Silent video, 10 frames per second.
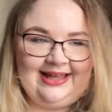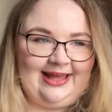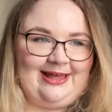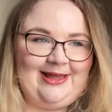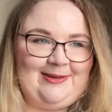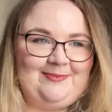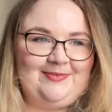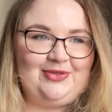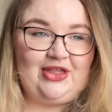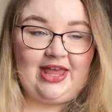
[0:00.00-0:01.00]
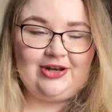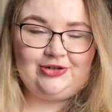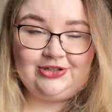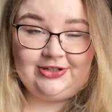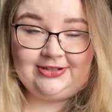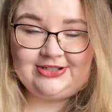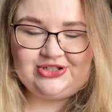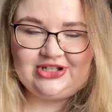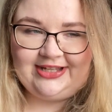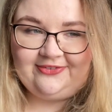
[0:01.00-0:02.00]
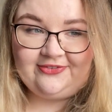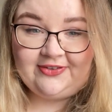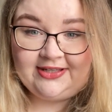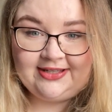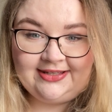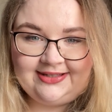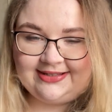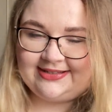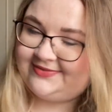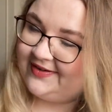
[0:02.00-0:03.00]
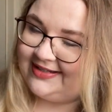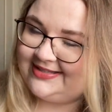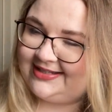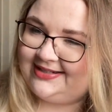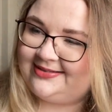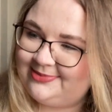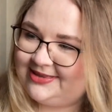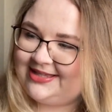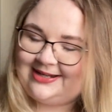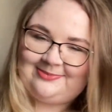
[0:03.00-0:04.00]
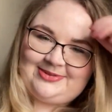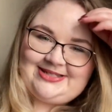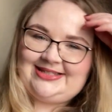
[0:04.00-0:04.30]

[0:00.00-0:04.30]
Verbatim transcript: Um, the editor-in-chief is very excited about the numbers.